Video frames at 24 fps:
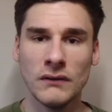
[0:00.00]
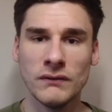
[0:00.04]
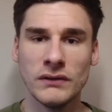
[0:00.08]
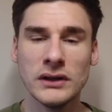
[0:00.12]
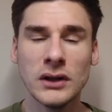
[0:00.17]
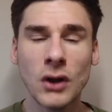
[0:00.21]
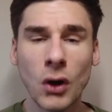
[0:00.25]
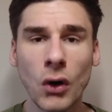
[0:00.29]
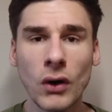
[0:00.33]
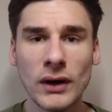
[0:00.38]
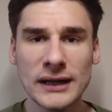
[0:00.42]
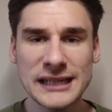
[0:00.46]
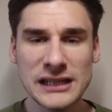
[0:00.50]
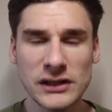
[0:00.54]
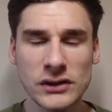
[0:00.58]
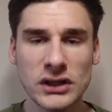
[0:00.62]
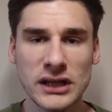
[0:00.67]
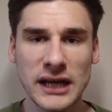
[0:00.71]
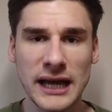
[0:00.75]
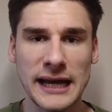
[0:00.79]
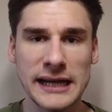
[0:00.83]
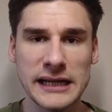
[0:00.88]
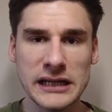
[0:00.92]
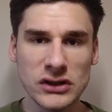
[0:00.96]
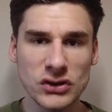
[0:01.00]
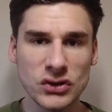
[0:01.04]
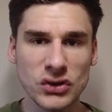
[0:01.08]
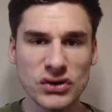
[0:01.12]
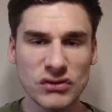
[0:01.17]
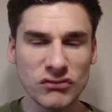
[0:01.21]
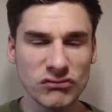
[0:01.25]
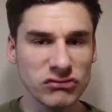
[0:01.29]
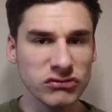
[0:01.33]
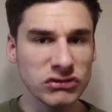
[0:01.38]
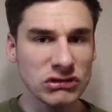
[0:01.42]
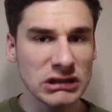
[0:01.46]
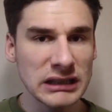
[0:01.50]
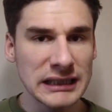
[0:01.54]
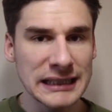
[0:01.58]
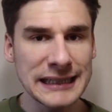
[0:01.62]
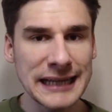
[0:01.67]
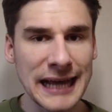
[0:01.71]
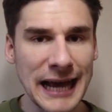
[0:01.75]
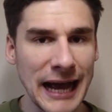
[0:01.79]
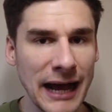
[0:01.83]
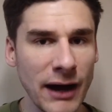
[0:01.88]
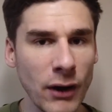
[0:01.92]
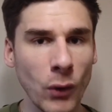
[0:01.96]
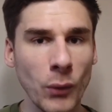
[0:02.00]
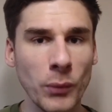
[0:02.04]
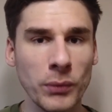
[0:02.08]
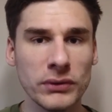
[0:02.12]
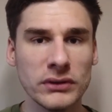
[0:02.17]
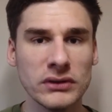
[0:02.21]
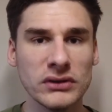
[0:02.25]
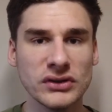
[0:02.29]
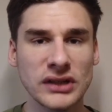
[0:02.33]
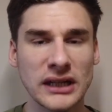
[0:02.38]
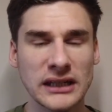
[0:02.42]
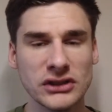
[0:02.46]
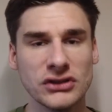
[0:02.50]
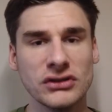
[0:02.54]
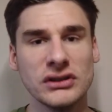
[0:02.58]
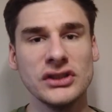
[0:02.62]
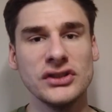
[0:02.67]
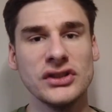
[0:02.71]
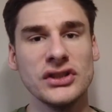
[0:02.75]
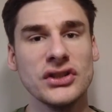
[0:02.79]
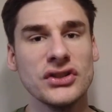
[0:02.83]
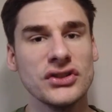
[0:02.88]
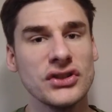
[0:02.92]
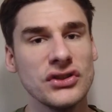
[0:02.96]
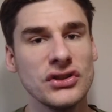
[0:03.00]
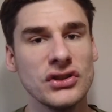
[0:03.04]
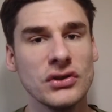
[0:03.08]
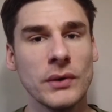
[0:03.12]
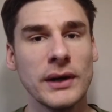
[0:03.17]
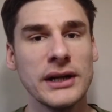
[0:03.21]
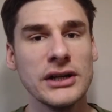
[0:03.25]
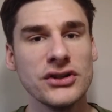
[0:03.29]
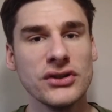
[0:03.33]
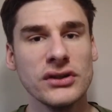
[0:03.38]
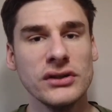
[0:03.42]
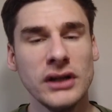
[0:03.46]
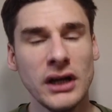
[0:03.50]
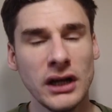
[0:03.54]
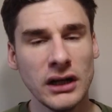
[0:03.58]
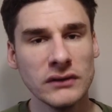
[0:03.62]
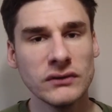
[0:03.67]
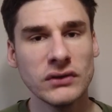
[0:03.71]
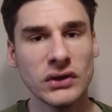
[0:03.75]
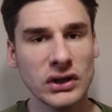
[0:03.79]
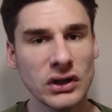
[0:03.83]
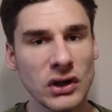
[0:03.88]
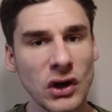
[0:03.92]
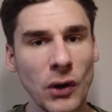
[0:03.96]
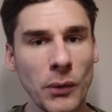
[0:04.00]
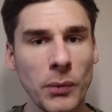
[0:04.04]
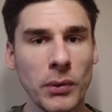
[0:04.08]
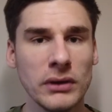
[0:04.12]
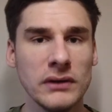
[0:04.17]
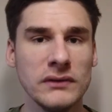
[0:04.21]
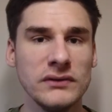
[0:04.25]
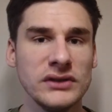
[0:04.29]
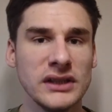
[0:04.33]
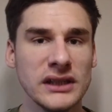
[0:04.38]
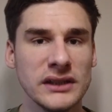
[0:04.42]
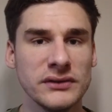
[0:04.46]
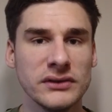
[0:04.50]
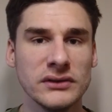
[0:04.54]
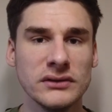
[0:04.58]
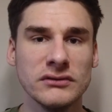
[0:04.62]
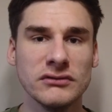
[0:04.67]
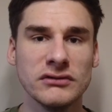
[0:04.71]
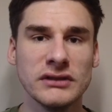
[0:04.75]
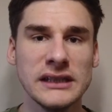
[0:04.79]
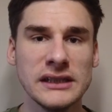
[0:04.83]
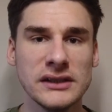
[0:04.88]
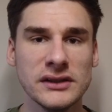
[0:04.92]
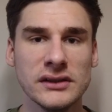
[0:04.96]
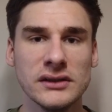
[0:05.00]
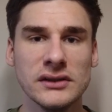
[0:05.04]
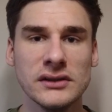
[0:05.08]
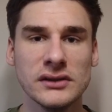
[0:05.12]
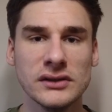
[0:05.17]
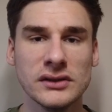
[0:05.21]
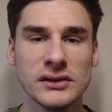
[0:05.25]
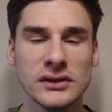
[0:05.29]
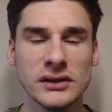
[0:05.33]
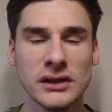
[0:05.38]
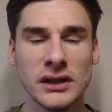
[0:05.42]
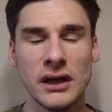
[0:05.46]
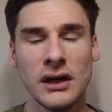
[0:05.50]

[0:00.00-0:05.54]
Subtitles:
The law in the UK doesn't really help sanctuaries in this situation for a couple of different reasons.